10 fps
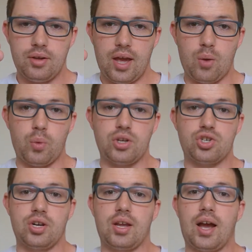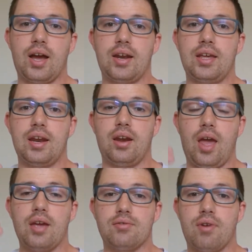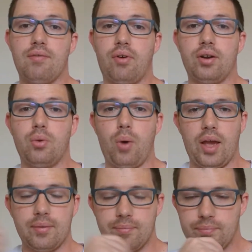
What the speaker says: and we treat God in an irreverent way?